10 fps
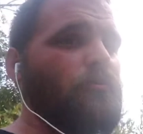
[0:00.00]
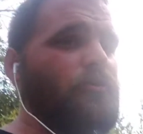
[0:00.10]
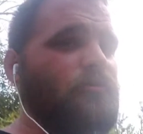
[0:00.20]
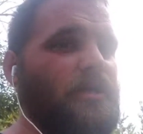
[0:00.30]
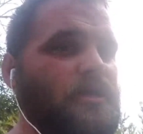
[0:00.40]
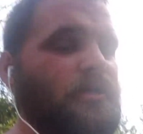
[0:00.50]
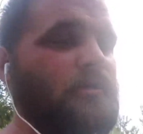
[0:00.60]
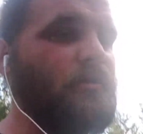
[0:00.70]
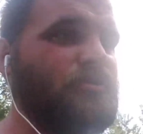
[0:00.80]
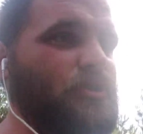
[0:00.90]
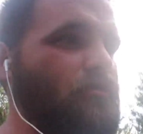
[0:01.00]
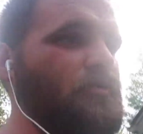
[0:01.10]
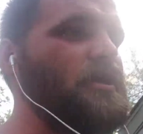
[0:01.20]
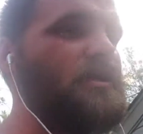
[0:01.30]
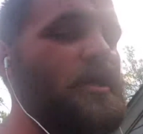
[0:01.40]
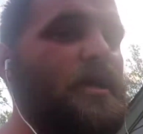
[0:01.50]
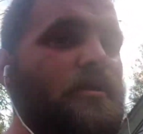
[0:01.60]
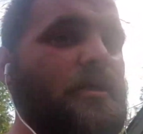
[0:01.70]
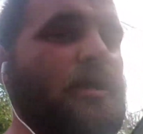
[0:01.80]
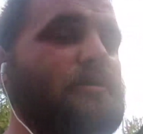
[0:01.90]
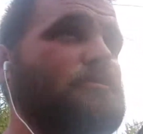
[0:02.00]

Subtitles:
they're in southern Indiana, guys.